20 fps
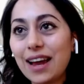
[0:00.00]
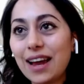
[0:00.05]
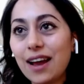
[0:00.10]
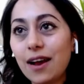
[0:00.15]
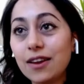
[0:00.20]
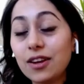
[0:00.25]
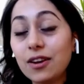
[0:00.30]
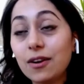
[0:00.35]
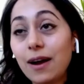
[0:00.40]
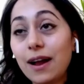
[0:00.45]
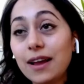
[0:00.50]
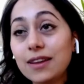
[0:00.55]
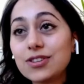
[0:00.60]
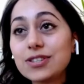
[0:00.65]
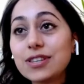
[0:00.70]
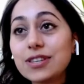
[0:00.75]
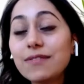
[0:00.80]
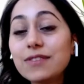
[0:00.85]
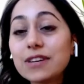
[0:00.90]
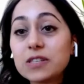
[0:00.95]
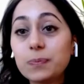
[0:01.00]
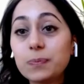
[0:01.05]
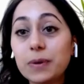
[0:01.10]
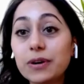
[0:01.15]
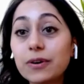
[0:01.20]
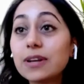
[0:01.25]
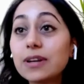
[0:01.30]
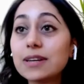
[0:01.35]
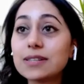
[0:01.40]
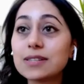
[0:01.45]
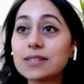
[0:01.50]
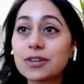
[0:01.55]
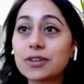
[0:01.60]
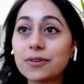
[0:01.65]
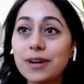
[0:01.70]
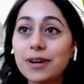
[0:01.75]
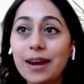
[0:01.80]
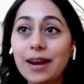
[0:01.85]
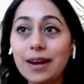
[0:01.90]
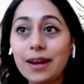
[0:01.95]
I just have experience
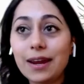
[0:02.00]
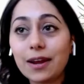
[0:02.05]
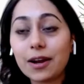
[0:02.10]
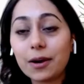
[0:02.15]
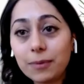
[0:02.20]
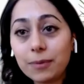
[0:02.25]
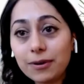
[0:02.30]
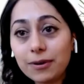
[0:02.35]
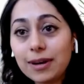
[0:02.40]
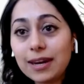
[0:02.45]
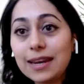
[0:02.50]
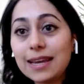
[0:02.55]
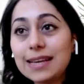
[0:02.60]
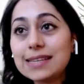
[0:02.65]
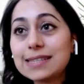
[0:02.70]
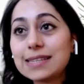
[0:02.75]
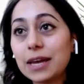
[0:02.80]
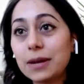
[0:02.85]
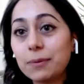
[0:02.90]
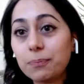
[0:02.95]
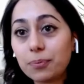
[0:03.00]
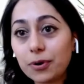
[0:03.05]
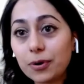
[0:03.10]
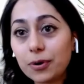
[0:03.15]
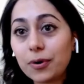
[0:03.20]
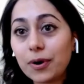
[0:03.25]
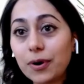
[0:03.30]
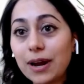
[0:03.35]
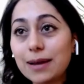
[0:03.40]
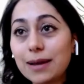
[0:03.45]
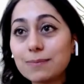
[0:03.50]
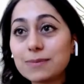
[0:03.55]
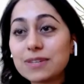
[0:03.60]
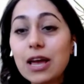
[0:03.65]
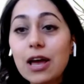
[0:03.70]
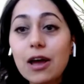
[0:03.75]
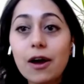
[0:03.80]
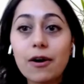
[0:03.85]
creating communities and programs